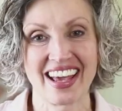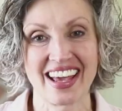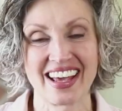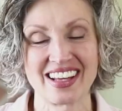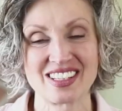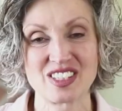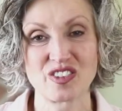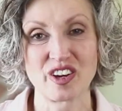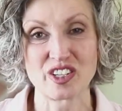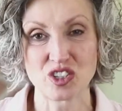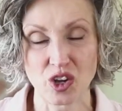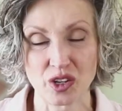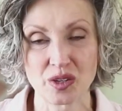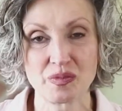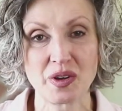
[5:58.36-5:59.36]
And so I
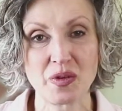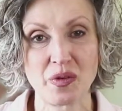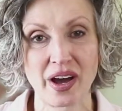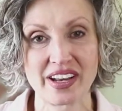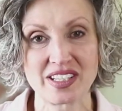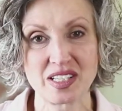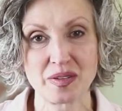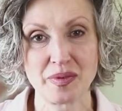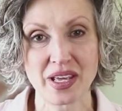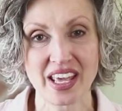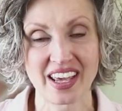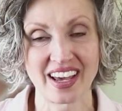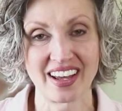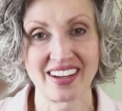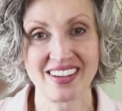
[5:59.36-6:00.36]
told him we wanted to
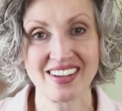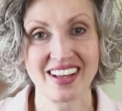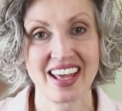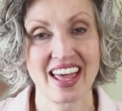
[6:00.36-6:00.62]
begin.